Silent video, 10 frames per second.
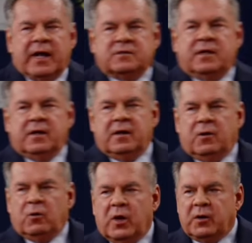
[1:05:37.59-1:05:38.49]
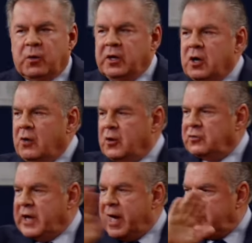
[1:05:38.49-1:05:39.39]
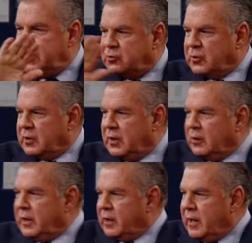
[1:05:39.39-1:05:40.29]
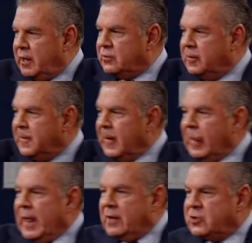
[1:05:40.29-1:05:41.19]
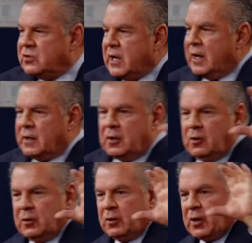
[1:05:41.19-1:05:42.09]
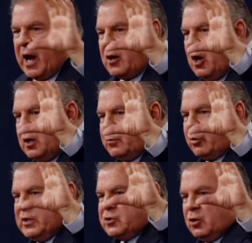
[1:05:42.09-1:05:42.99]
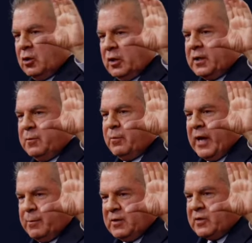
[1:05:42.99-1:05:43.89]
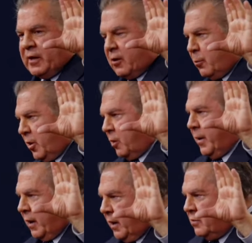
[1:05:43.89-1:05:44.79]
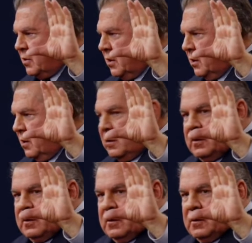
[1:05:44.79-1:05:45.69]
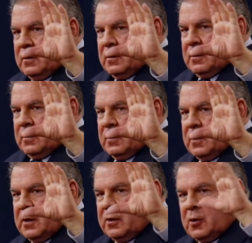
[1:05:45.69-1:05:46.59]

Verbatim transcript: has a, a what, what do you call those cabinets with the little knickknacks? And she's got little, I call them preschool looking babies, like they're beer bellies. And